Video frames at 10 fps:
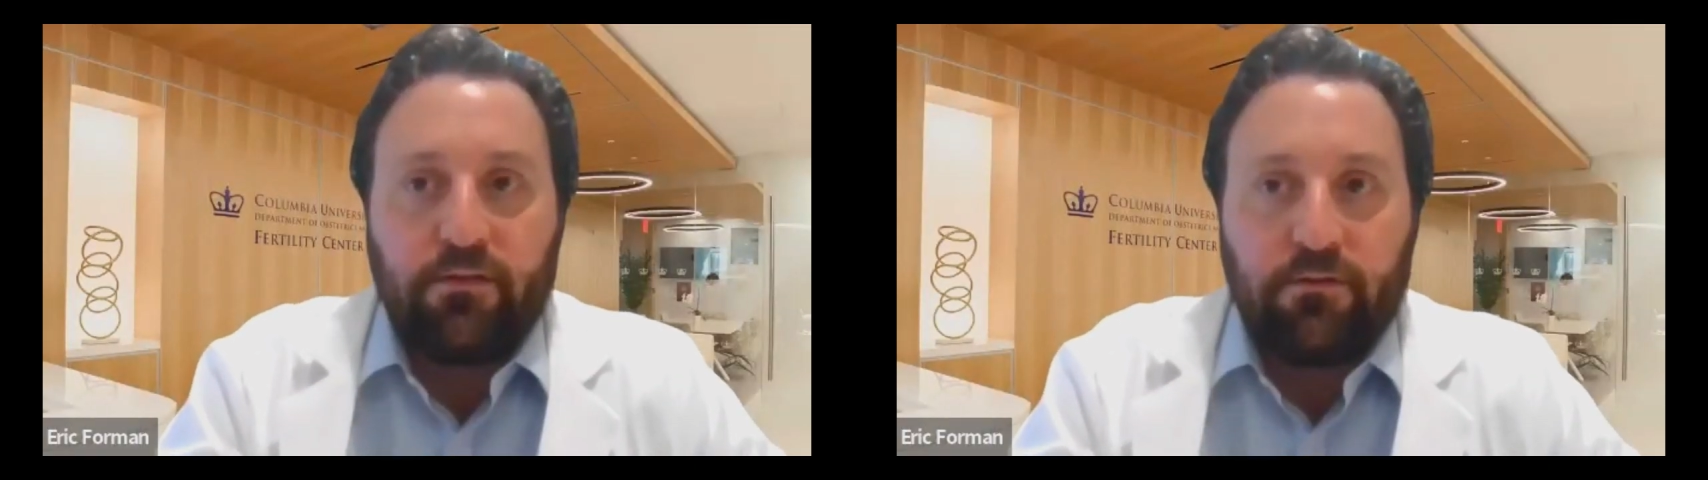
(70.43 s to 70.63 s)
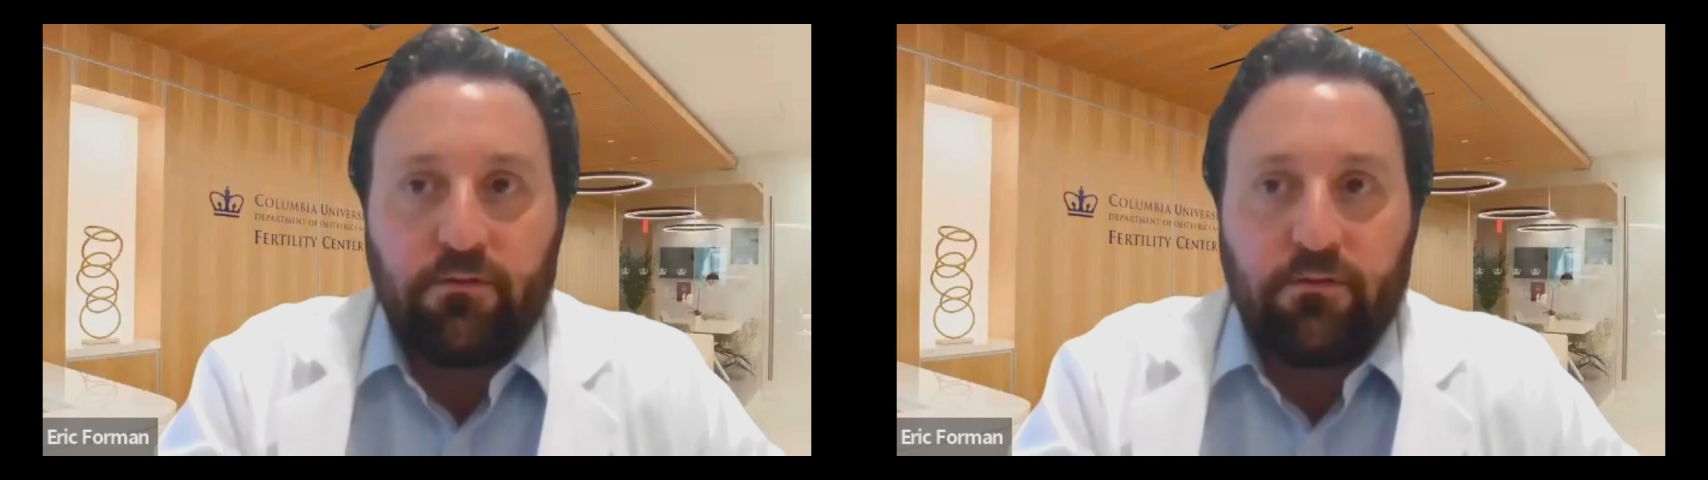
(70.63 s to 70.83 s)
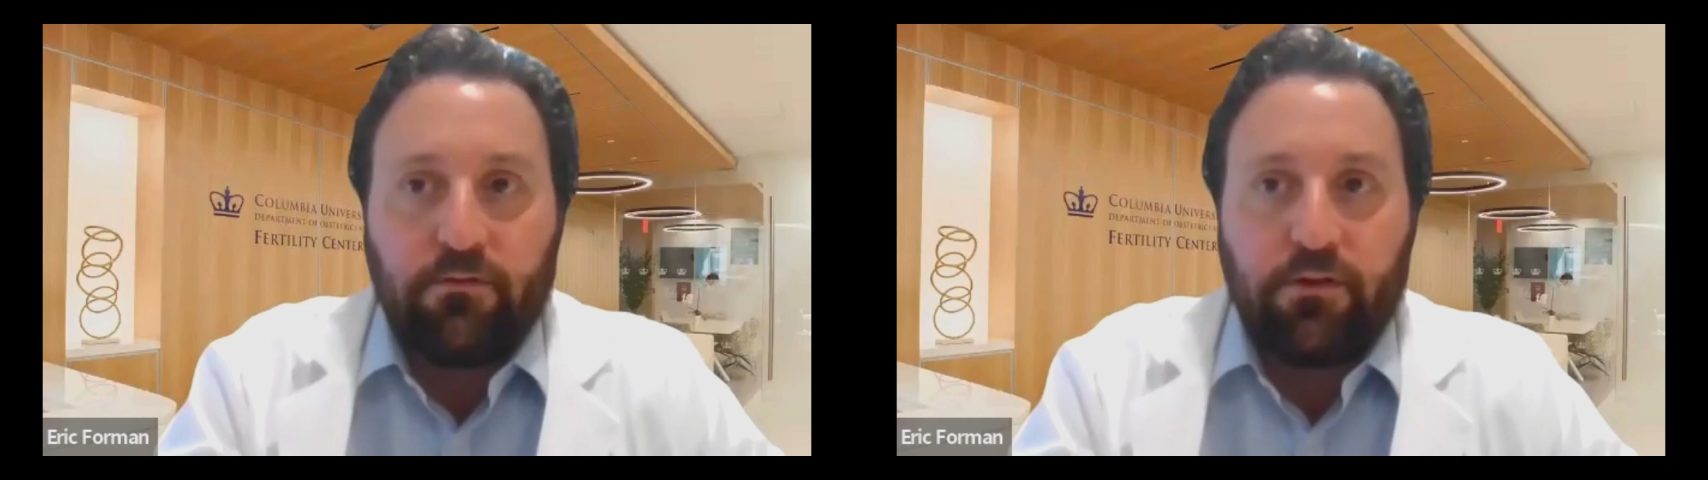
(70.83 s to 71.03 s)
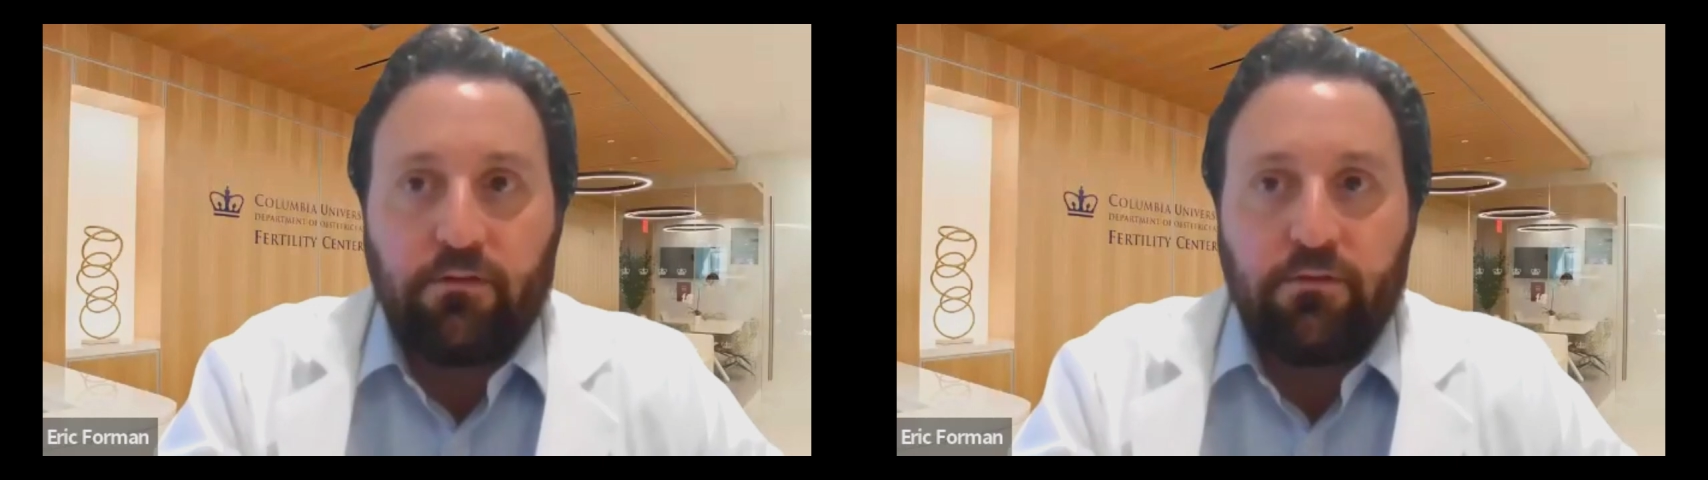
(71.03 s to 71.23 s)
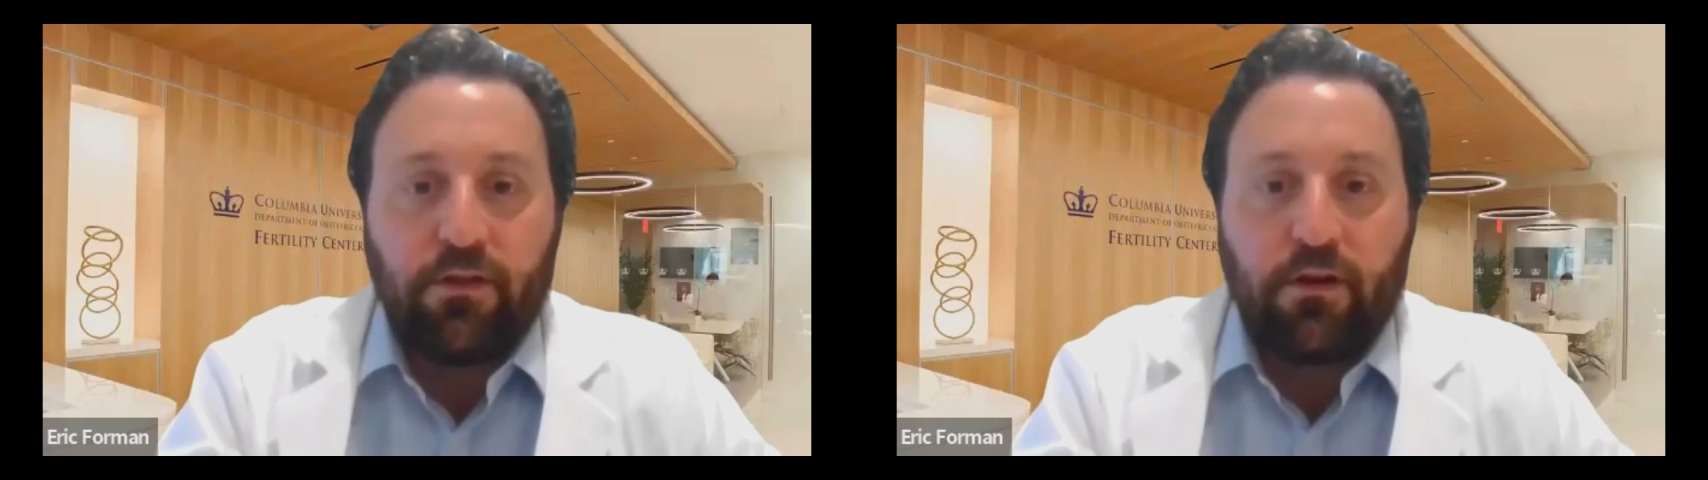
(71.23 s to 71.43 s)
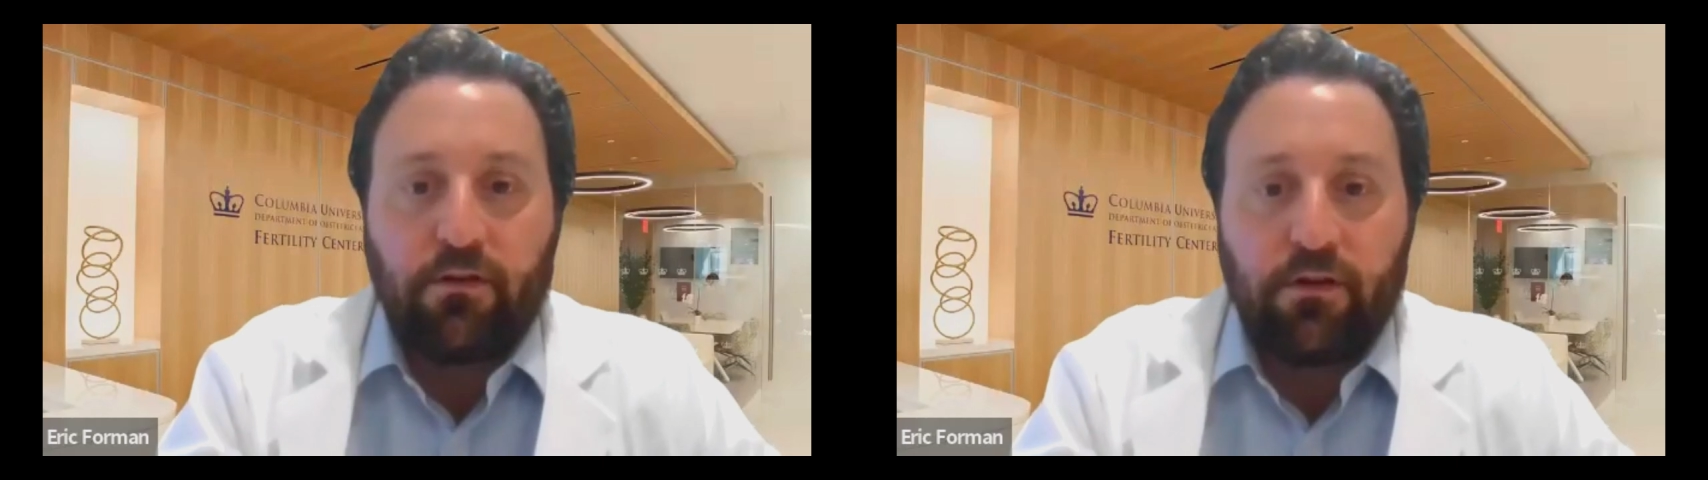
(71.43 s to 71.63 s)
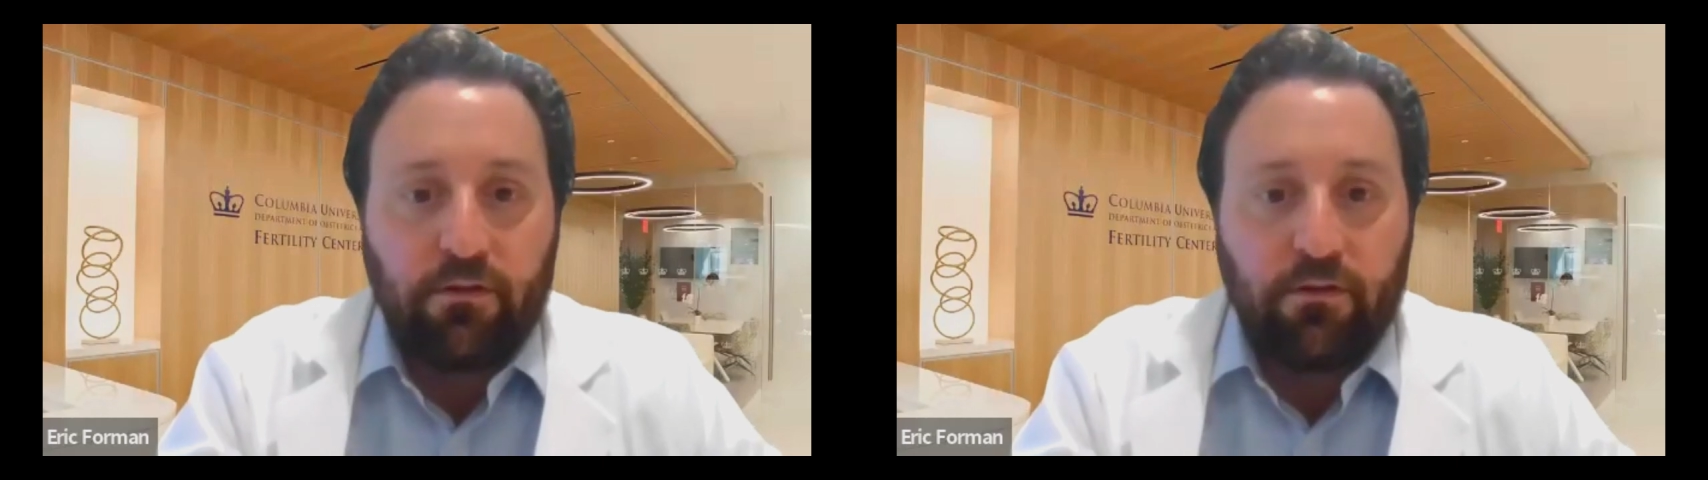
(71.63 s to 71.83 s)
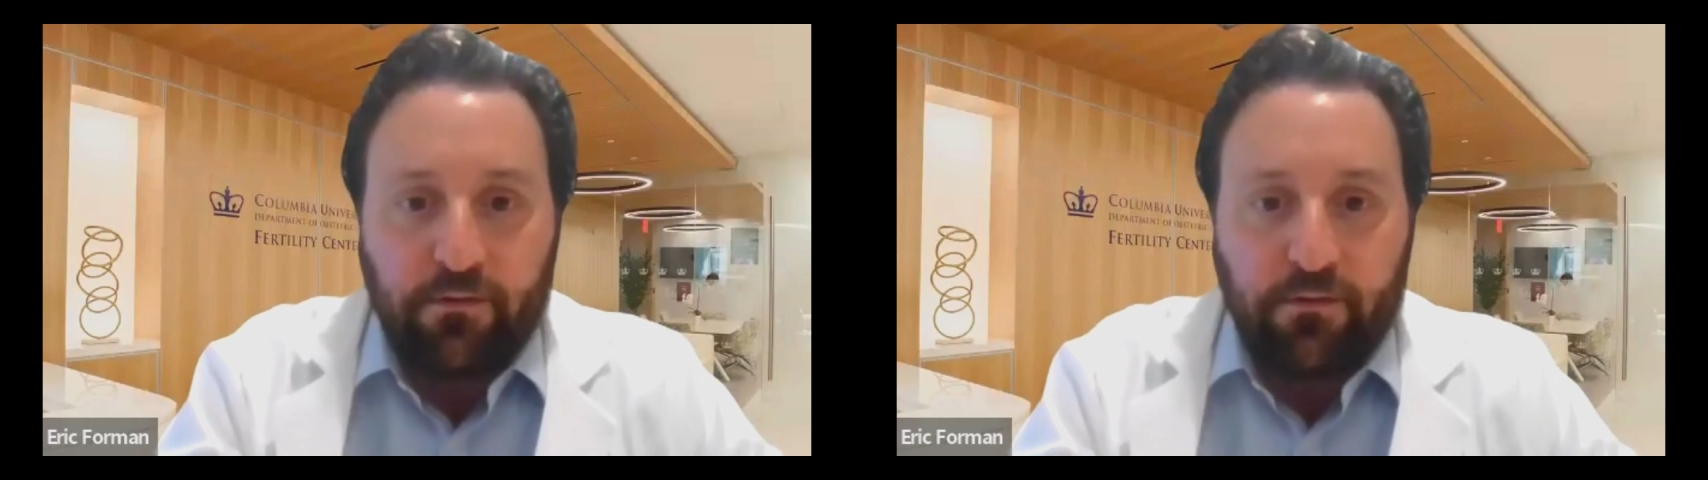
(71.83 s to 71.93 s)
to do a thorough